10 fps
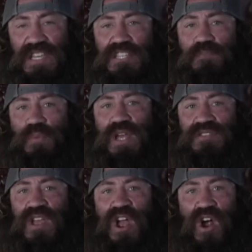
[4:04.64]
We
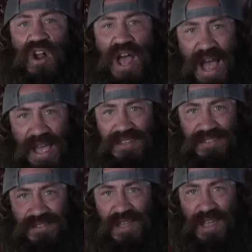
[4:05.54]
express our
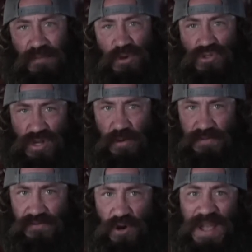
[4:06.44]
highest and most
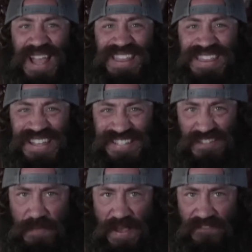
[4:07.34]
dominant form. This
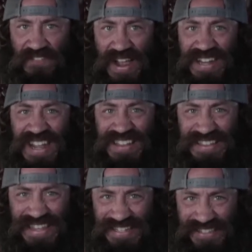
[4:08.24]
is my fight.
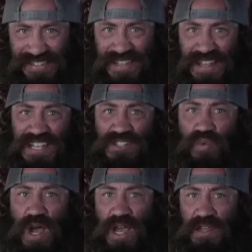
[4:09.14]
This is
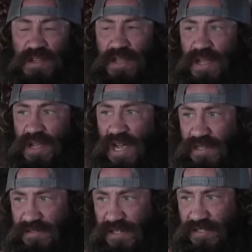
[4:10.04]
why I
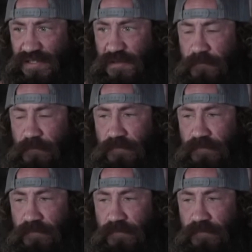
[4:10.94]
exist.